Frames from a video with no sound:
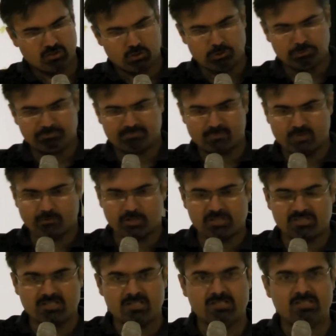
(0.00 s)
So when, for
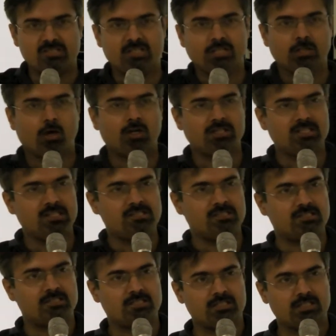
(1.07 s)
instance, the
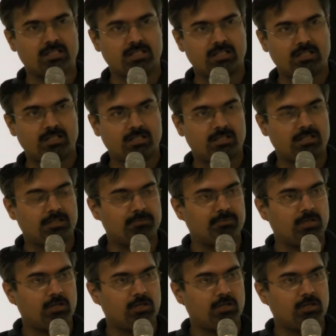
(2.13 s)
Northeast uh,